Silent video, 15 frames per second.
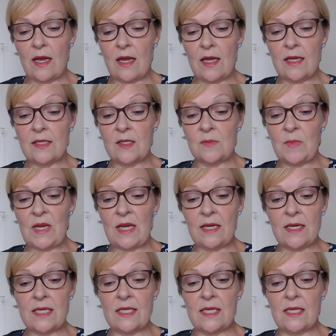is being
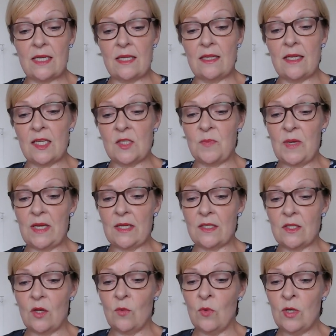knitted in Knit
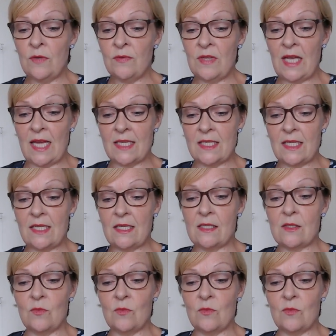Picks Wool of the Andes,